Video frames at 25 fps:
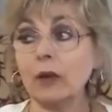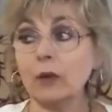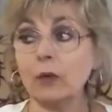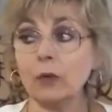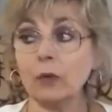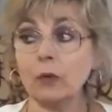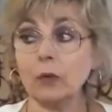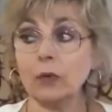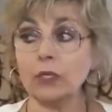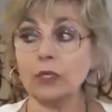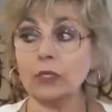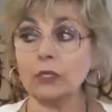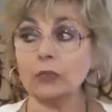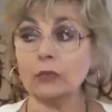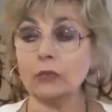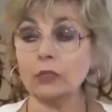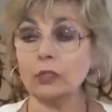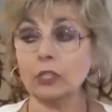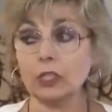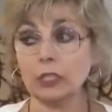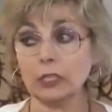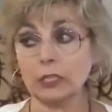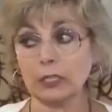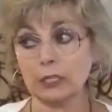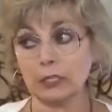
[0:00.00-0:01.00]
Now,
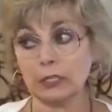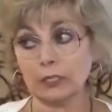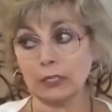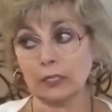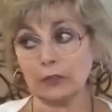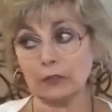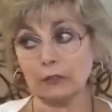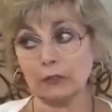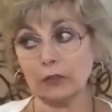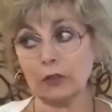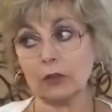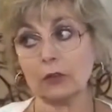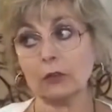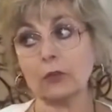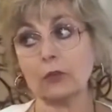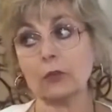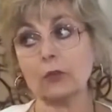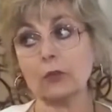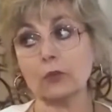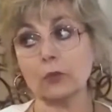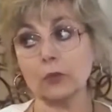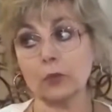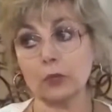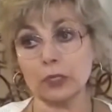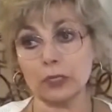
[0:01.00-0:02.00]
when you look, if
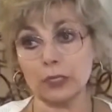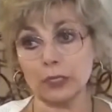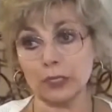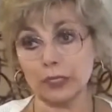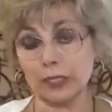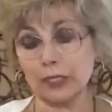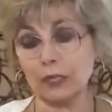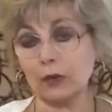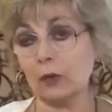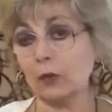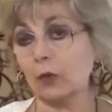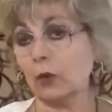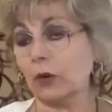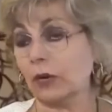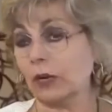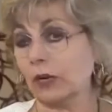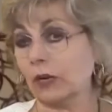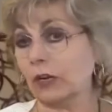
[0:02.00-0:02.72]
you're really